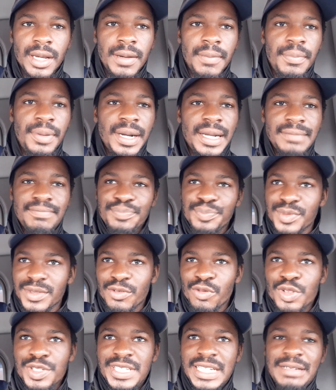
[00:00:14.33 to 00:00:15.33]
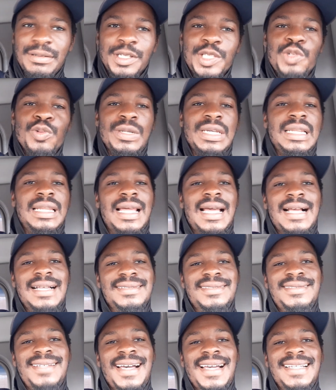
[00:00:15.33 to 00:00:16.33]
But received a tweet
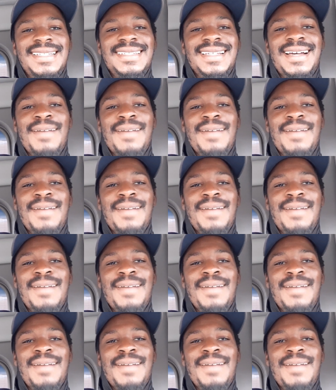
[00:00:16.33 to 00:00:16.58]
last night